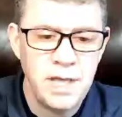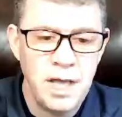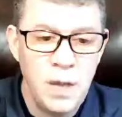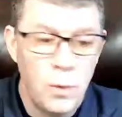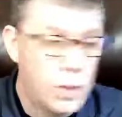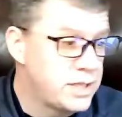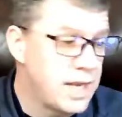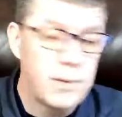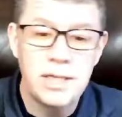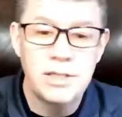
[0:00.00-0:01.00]
Well,
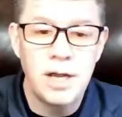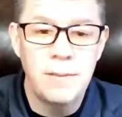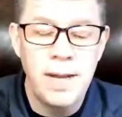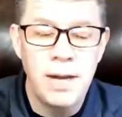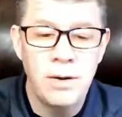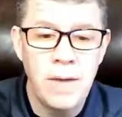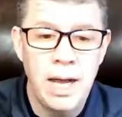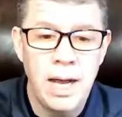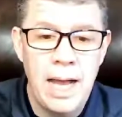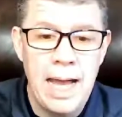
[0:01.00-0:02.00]
today we're going to talk about
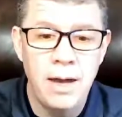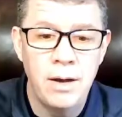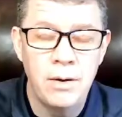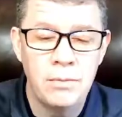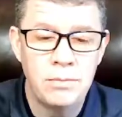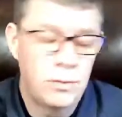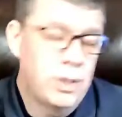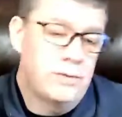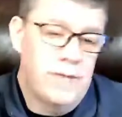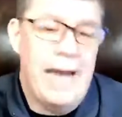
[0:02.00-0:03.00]

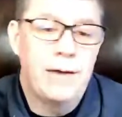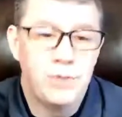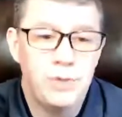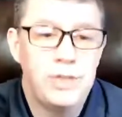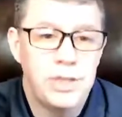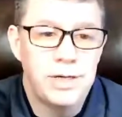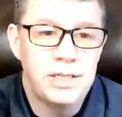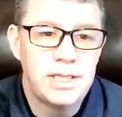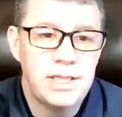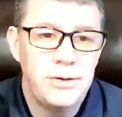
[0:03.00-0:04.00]
the how-to
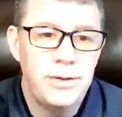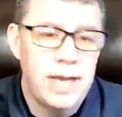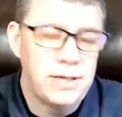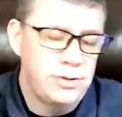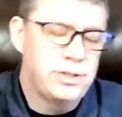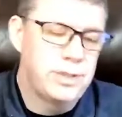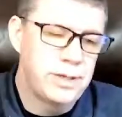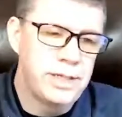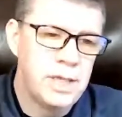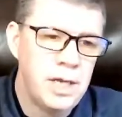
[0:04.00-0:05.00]
series, continuing the how-to
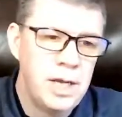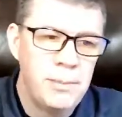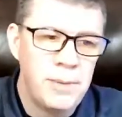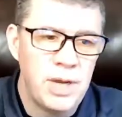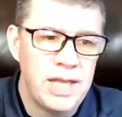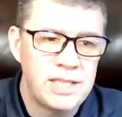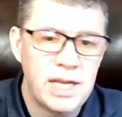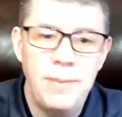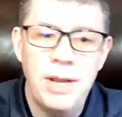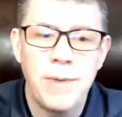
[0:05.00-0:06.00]
series, but it's going
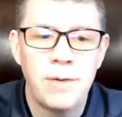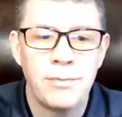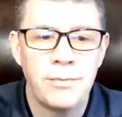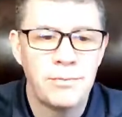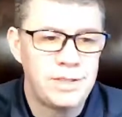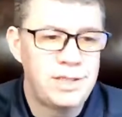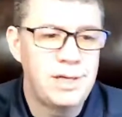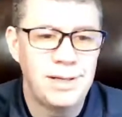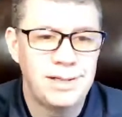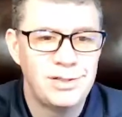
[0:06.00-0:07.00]
to be around
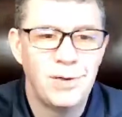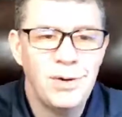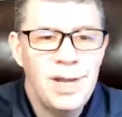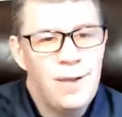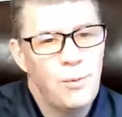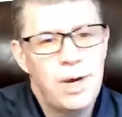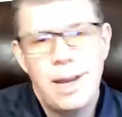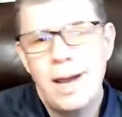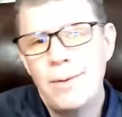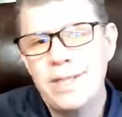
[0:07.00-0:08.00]
resilience. So weird
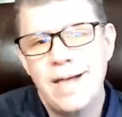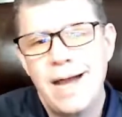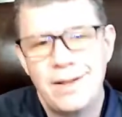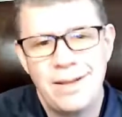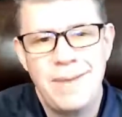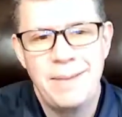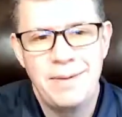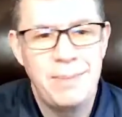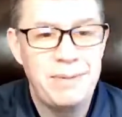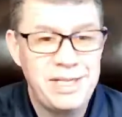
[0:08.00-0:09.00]
how we title it.
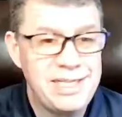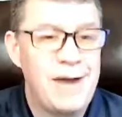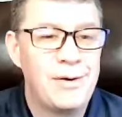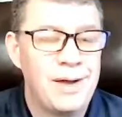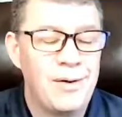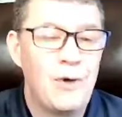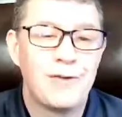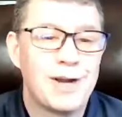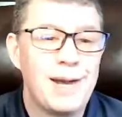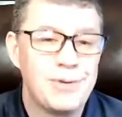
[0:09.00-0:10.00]
Maybe it's how to
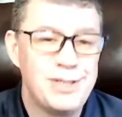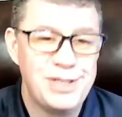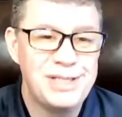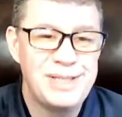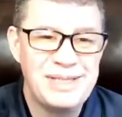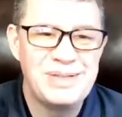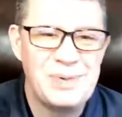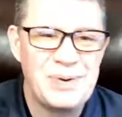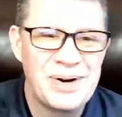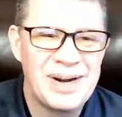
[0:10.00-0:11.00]
overcome resistance
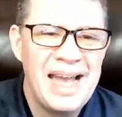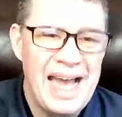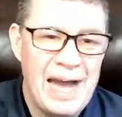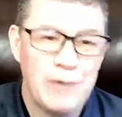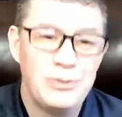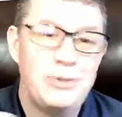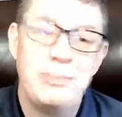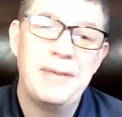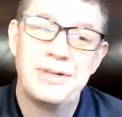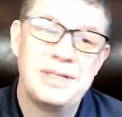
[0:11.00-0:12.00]
or how to
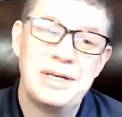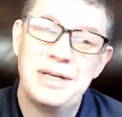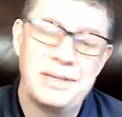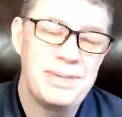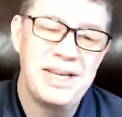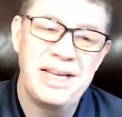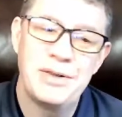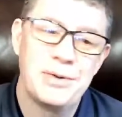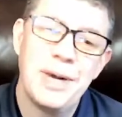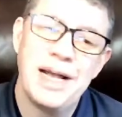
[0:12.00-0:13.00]
be resilient. But
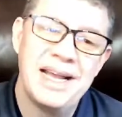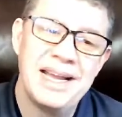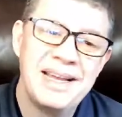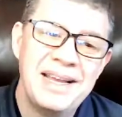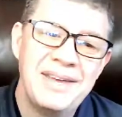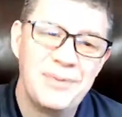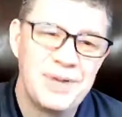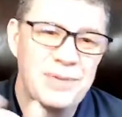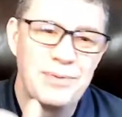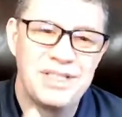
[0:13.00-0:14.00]
either way,
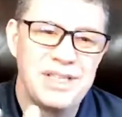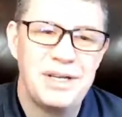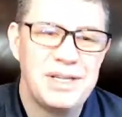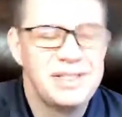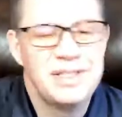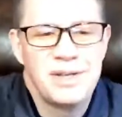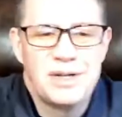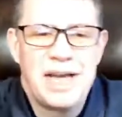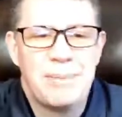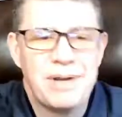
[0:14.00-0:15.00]
really resilience is our
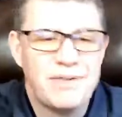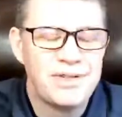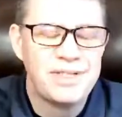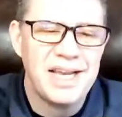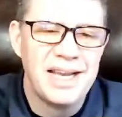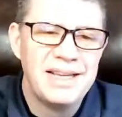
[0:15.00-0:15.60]
topic for today.